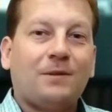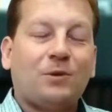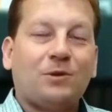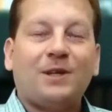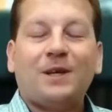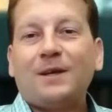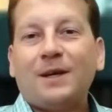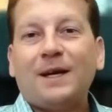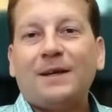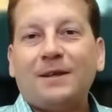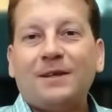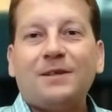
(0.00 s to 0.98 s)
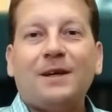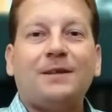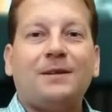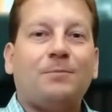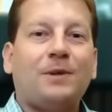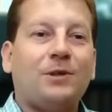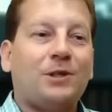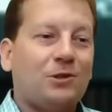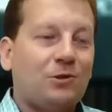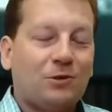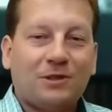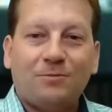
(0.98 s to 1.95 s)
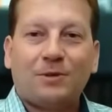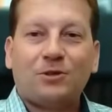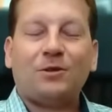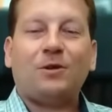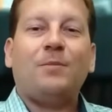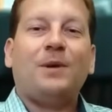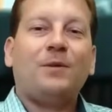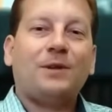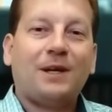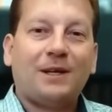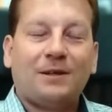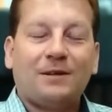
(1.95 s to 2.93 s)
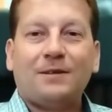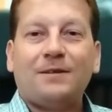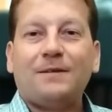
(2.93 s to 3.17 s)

On the other hand, there's nothing particularly special about that.